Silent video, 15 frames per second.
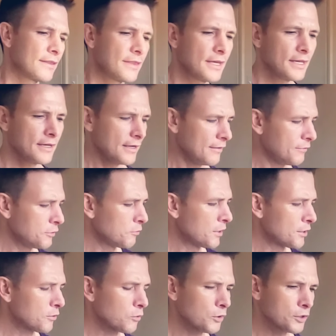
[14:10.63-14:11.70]
if you
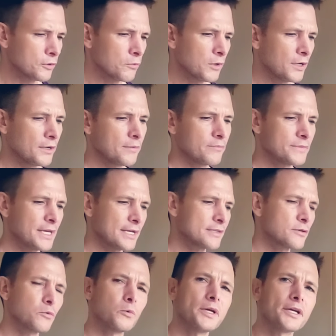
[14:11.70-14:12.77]
want to order one, it
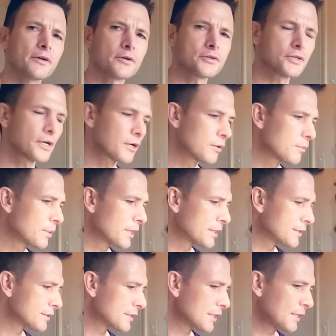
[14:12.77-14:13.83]
takes a week or so, but